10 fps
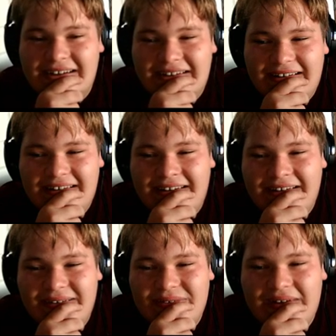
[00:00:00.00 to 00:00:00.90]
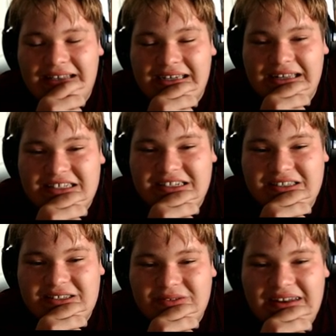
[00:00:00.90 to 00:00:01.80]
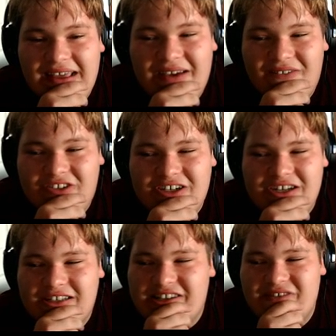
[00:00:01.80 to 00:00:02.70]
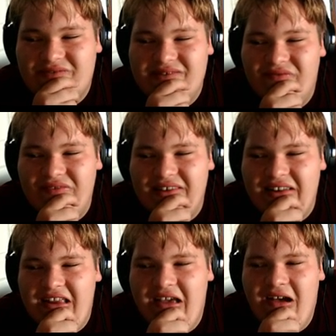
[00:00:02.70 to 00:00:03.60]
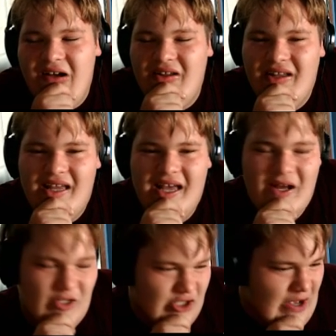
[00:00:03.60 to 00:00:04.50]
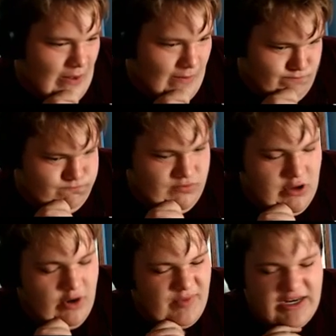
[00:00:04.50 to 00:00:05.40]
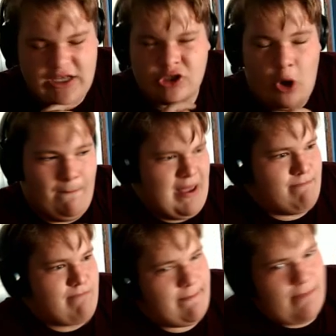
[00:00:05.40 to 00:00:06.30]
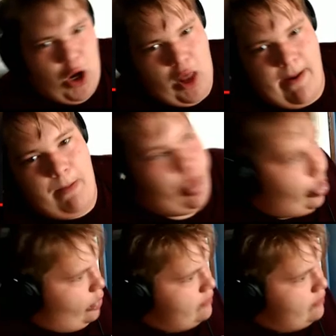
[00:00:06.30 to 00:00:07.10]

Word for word: Oh, why did I just do an FGTeeV video? Outro. No, I mean intro. Beep, bop, blah, blah, blah.